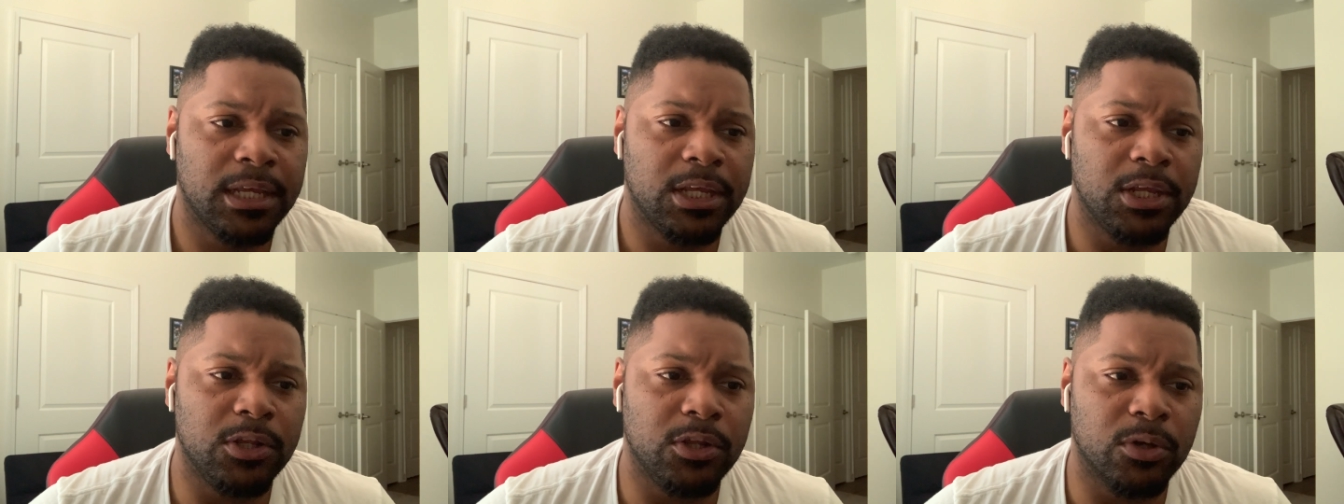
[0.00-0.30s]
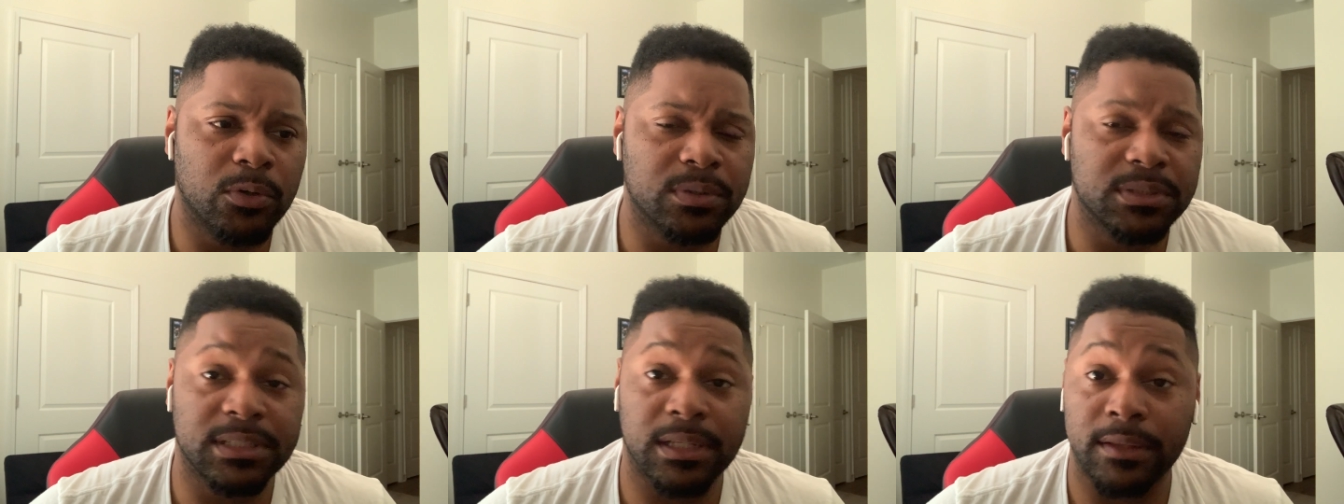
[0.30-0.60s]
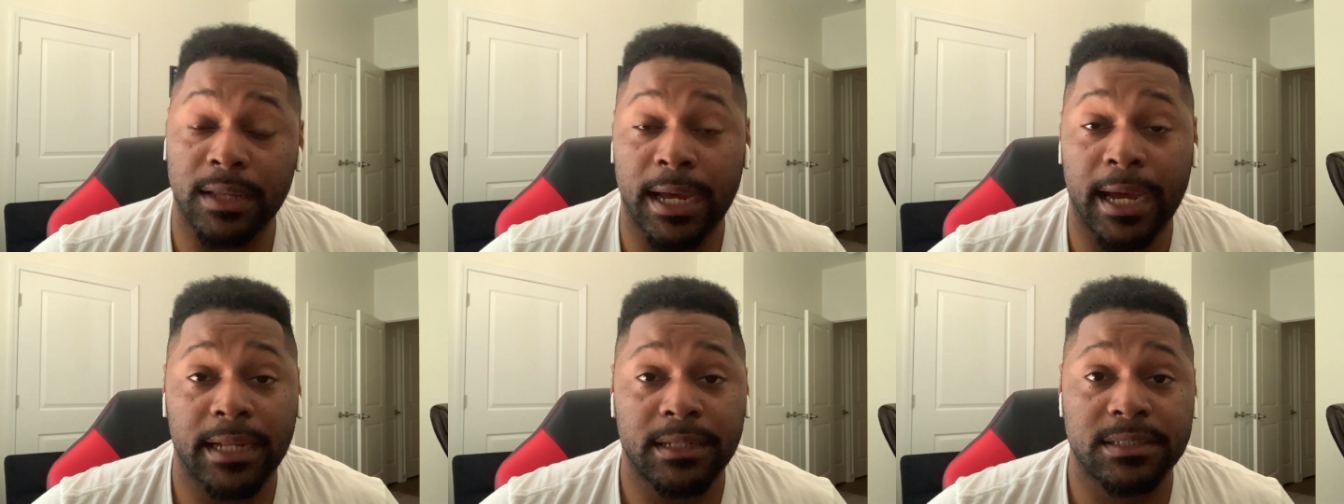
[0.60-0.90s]
you know, is in
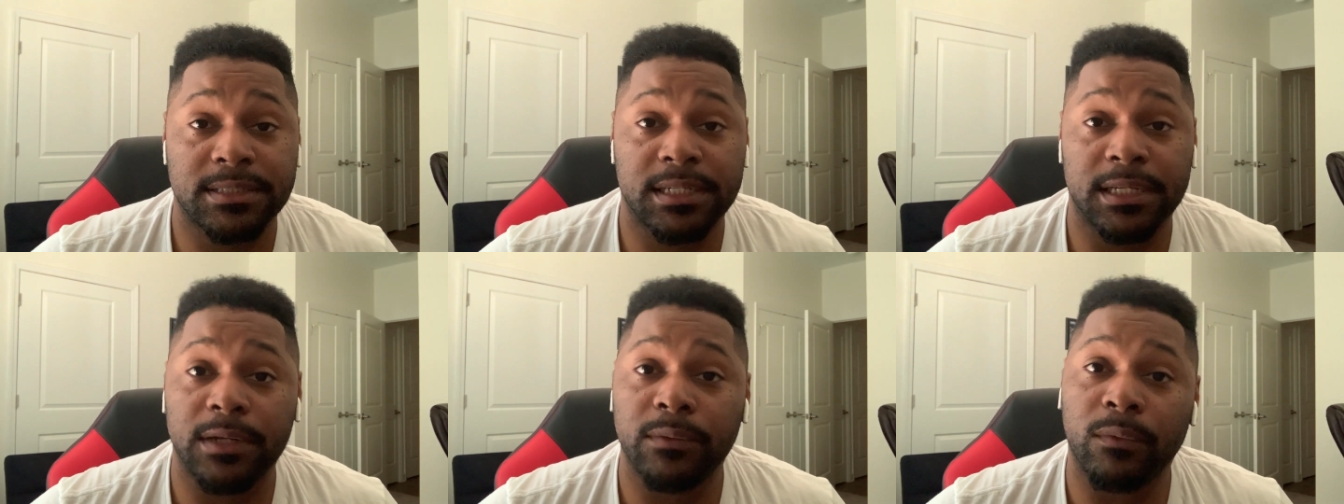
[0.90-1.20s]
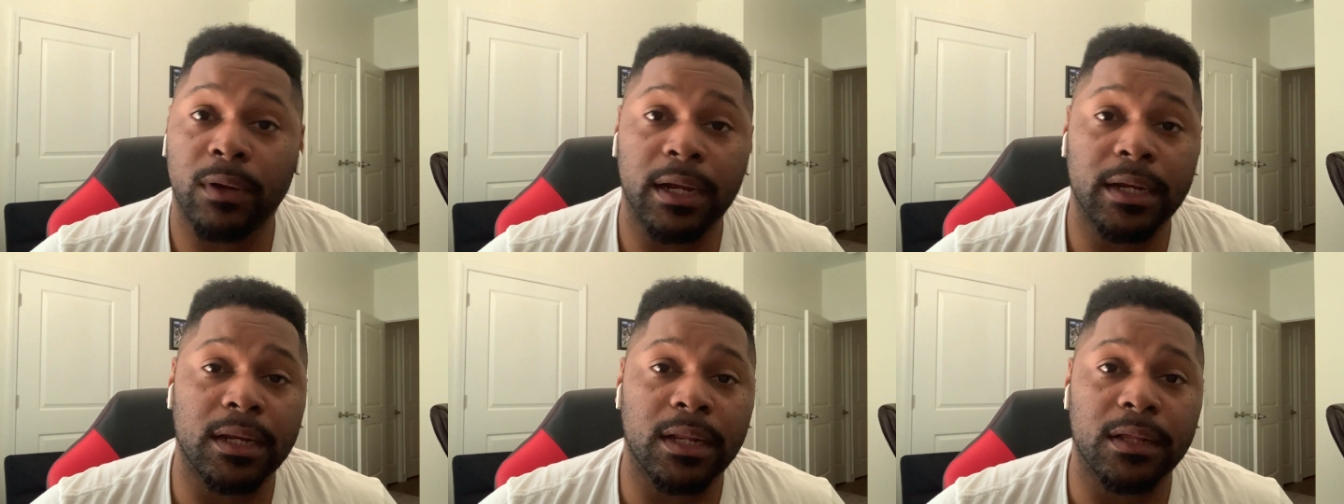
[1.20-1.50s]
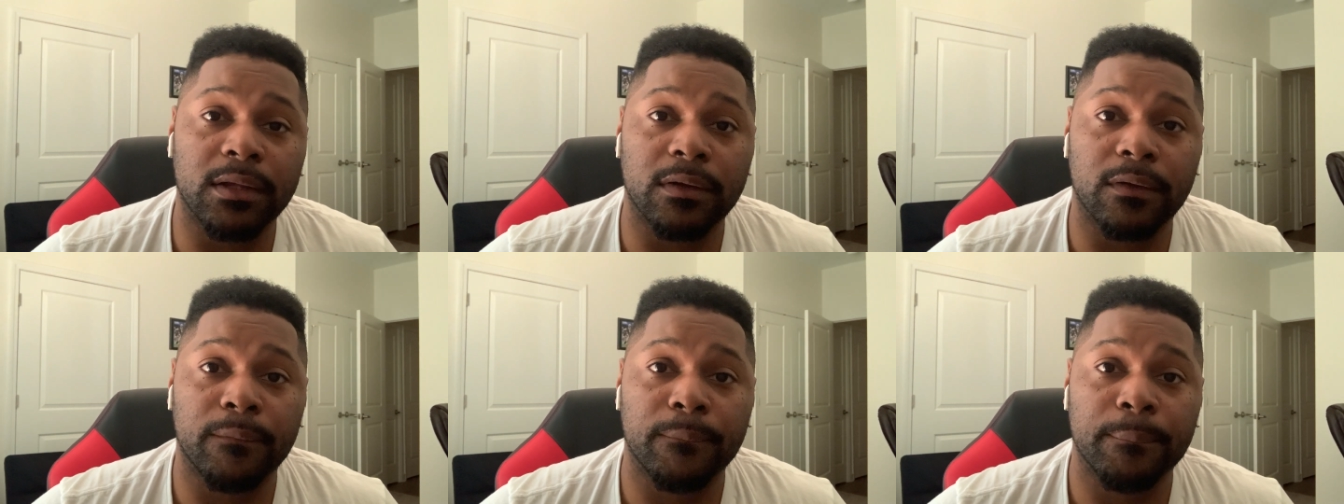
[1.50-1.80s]
the hot seat right
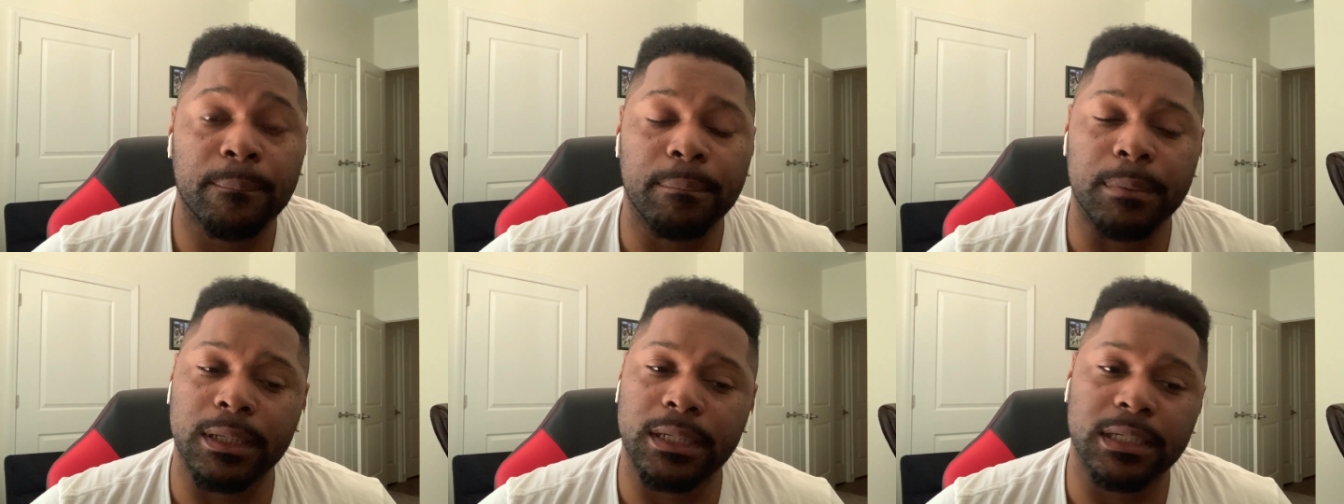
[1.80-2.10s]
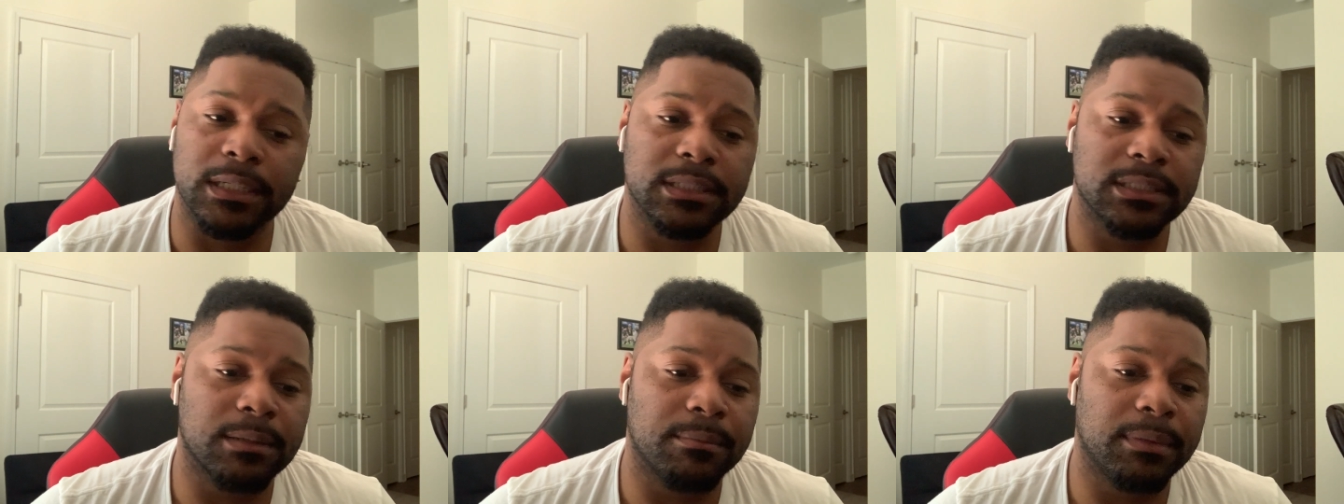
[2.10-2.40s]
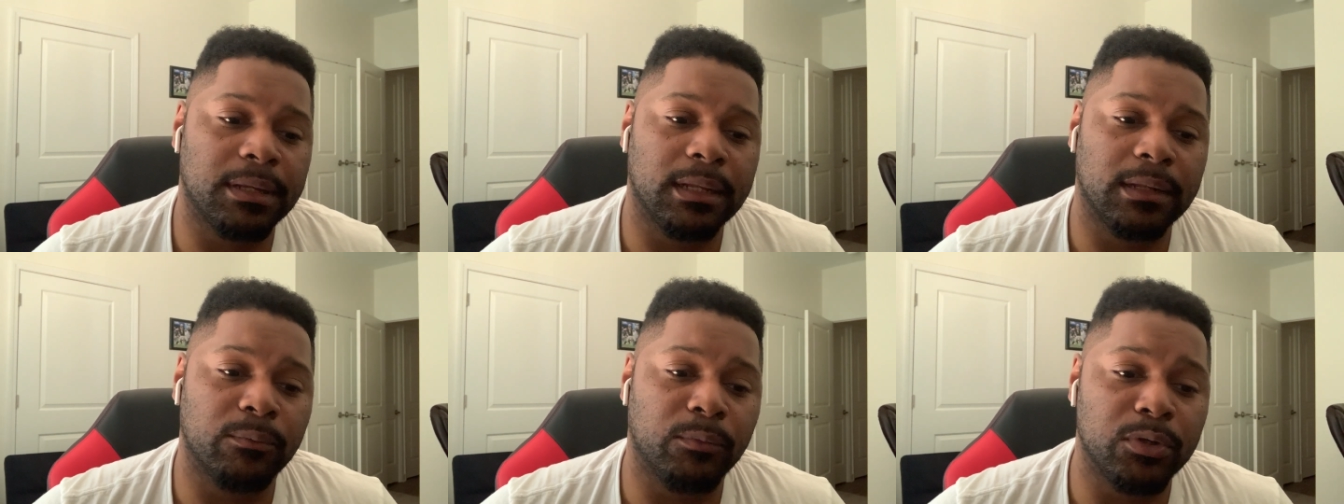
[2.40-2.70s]
now because I
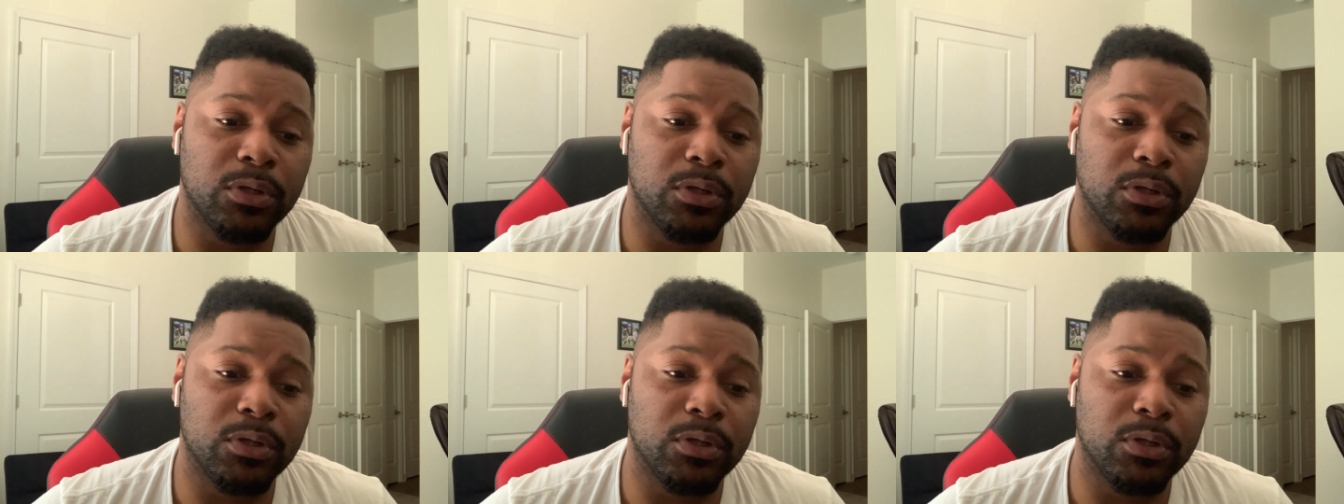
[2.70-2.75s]
mean,